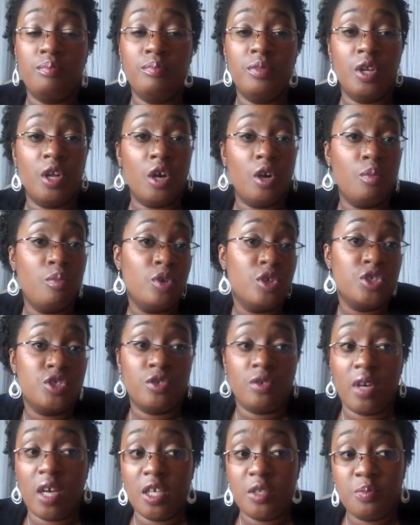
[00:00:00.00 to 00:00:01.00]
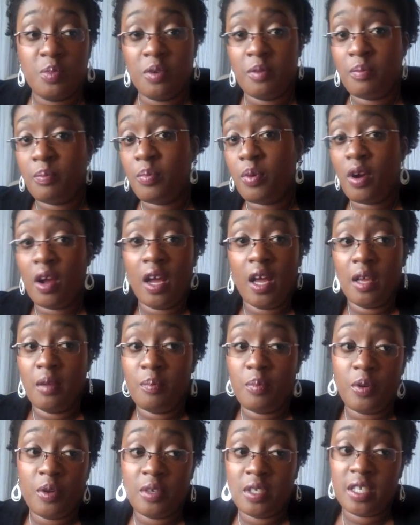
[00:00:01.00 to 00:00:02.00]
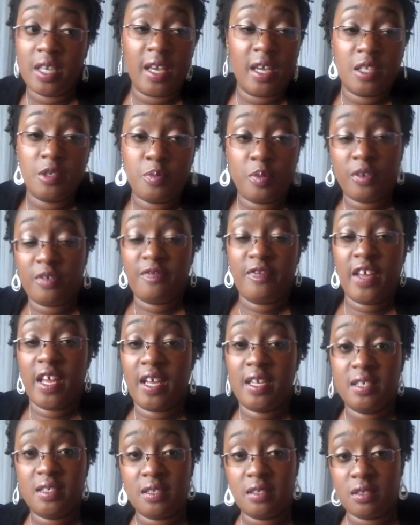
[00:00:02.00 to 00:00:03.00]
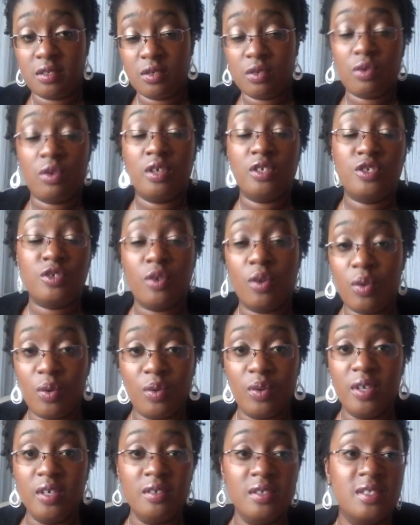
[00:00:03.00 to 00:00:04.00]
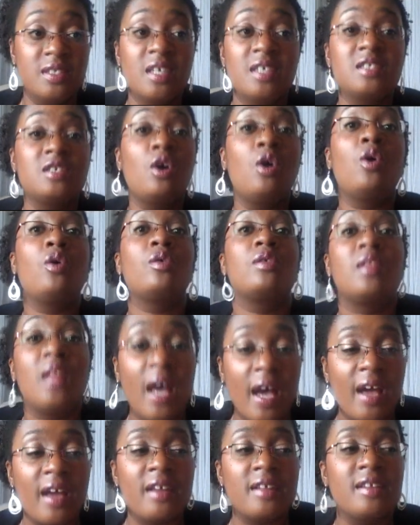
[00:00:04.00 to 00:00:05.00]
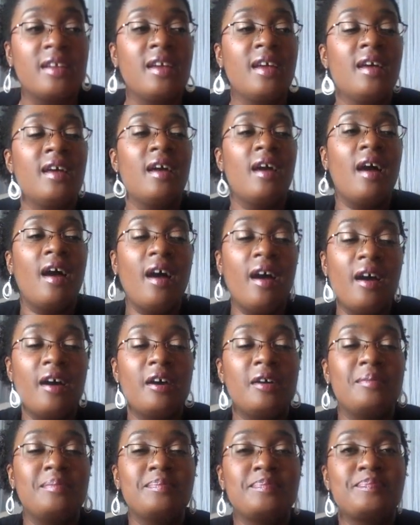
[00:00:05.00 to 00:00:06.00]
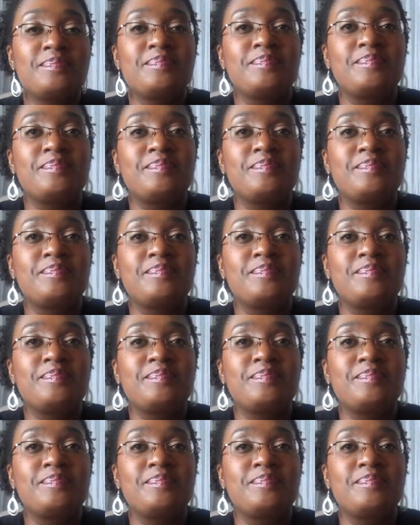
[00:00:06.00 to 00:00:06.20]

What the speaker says: you know, moisturize, prime, protect, perfect, and control oil. It does a whole lot. I